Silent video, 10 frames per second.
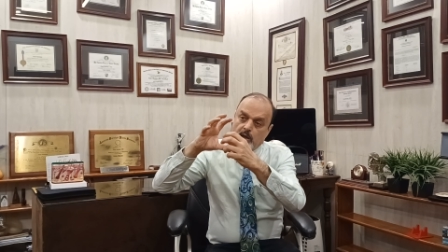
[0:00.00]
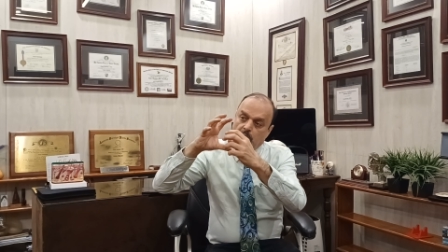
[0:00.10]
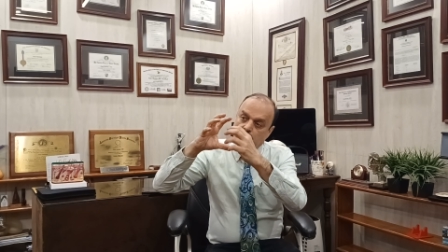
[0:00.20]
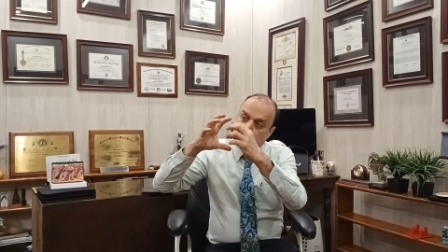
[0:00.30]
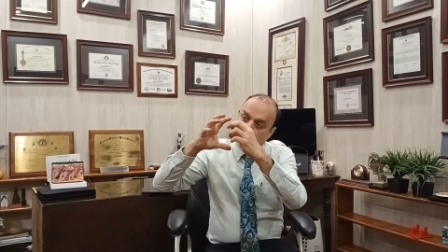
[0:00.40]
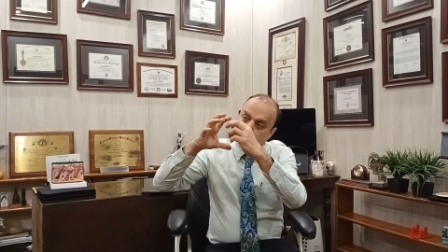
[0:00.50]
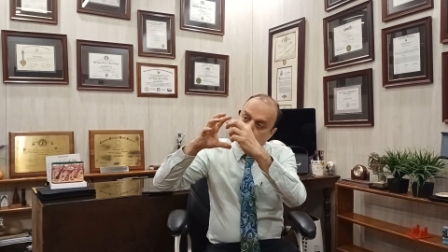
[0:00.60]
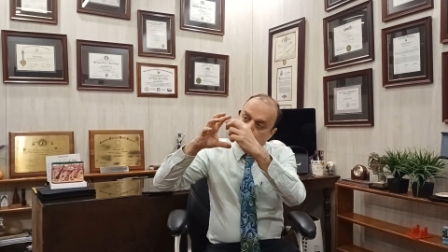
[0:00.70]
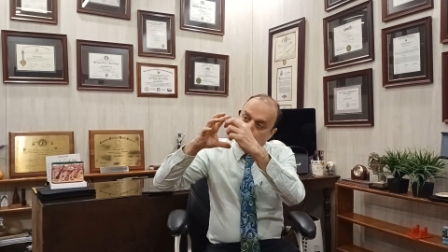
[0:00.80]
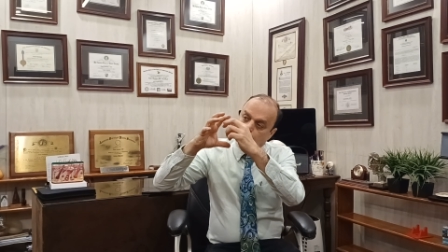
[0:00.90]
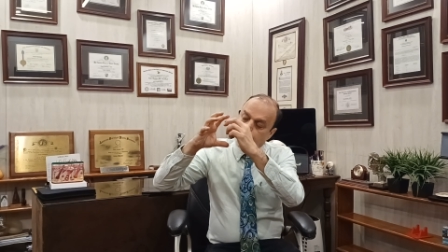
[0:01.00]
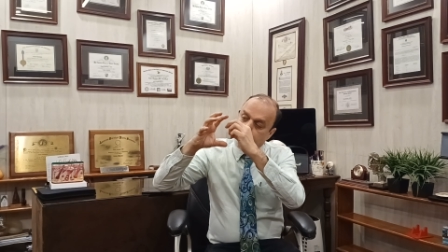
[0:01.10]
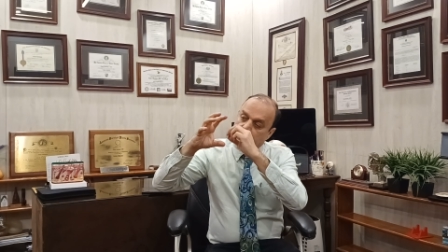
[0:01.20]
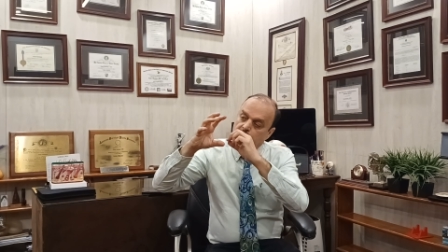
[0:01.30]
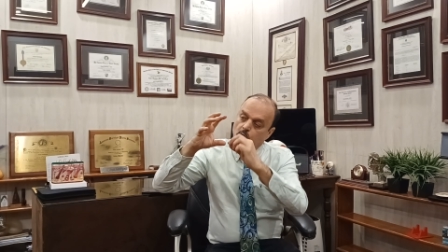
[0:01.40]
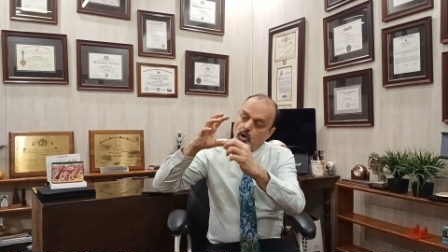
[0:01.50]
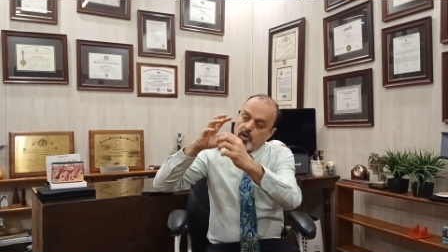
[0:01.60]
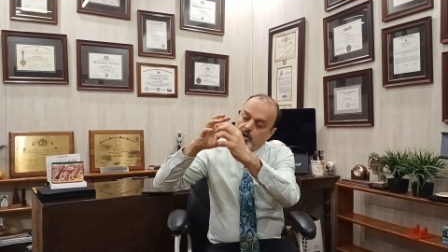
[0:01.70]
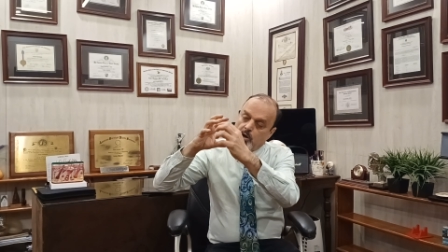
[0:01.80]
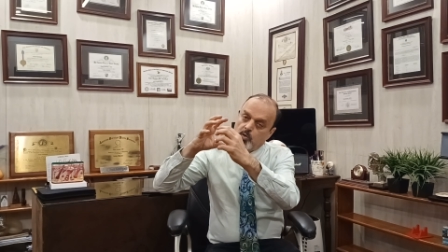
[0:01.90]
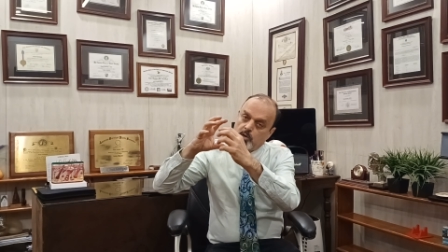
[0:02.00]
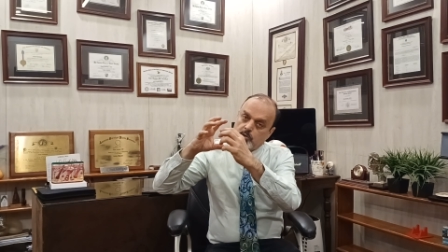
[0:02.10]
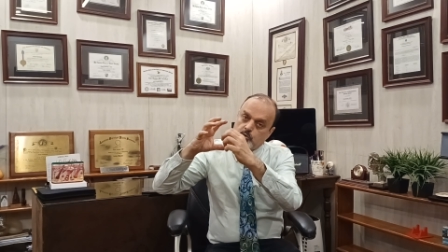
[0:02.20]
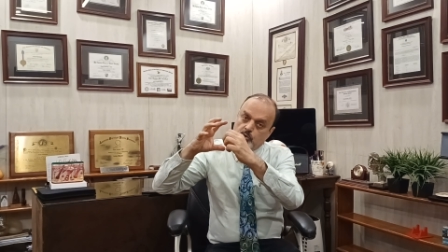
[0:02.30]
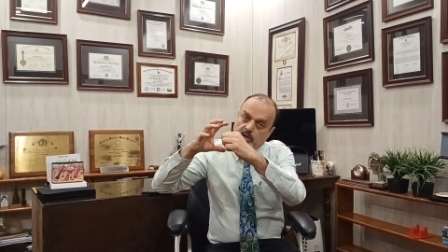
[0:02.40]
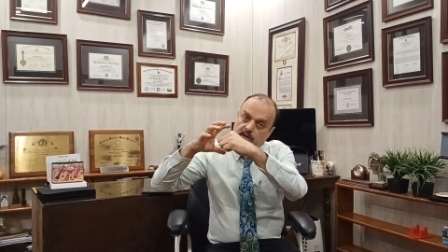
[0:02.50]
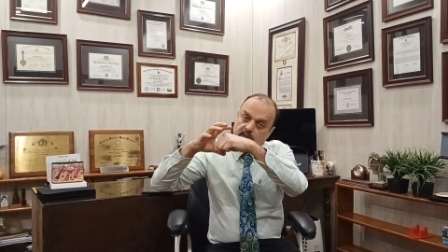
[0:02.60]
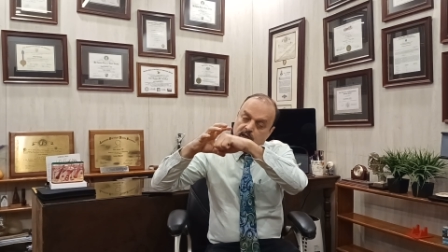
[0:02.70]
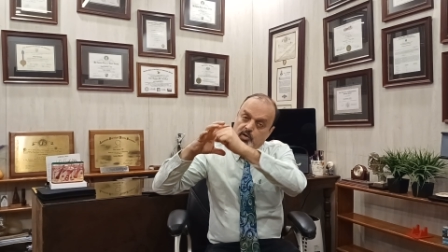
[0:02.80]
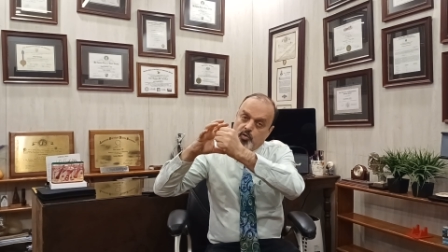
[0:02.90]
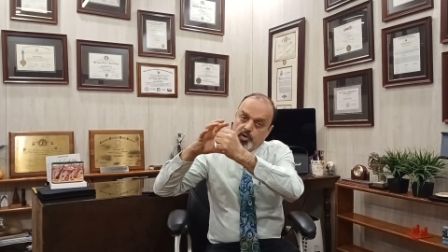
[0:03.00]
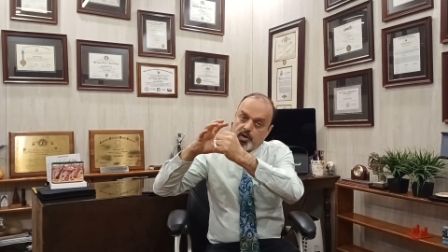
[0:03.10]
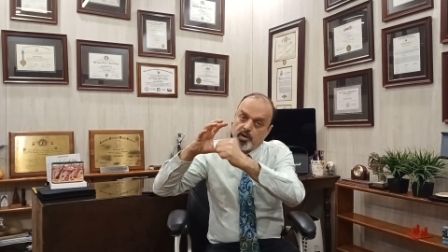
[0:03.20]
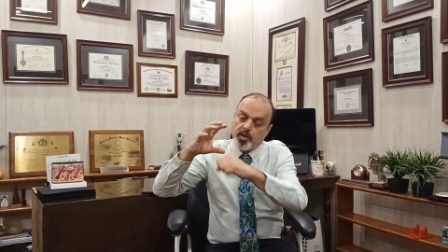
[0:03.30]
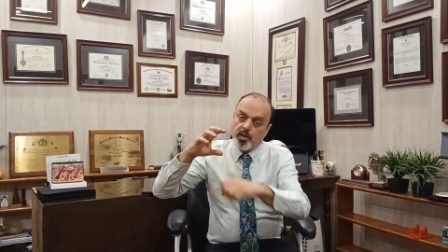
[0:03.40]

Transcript: and there's little fat all around so that it can rotate.